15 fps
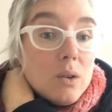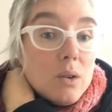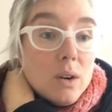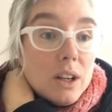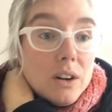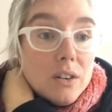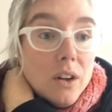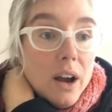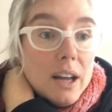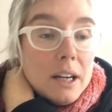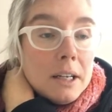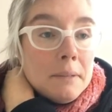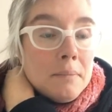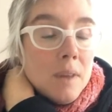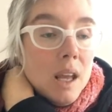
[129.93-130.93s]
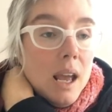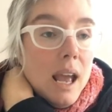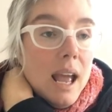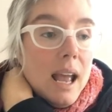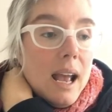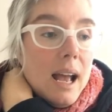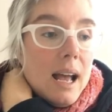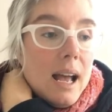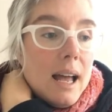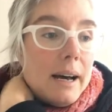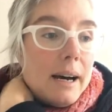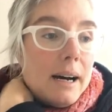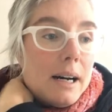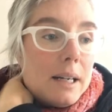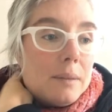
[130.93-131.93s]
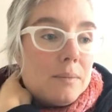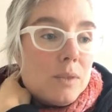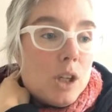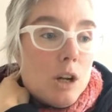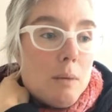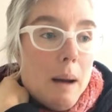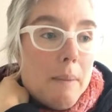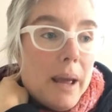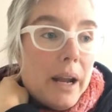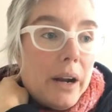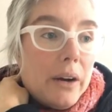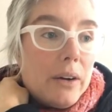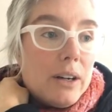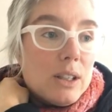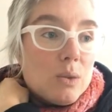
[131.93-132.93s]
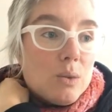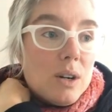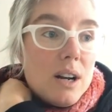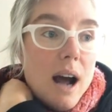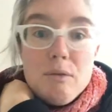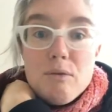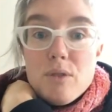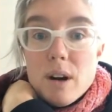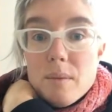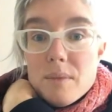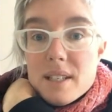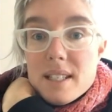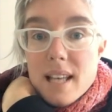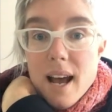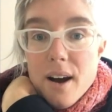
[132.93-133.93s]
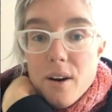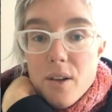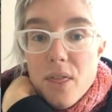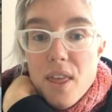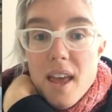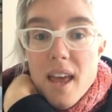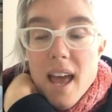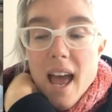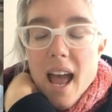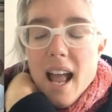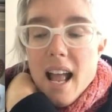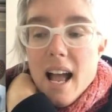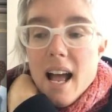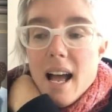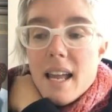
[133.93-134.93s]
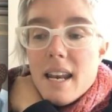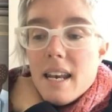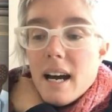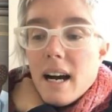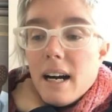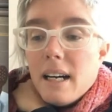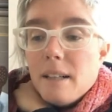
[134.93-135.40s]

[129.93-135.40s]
in North Carolina, and my parents were not from the South, and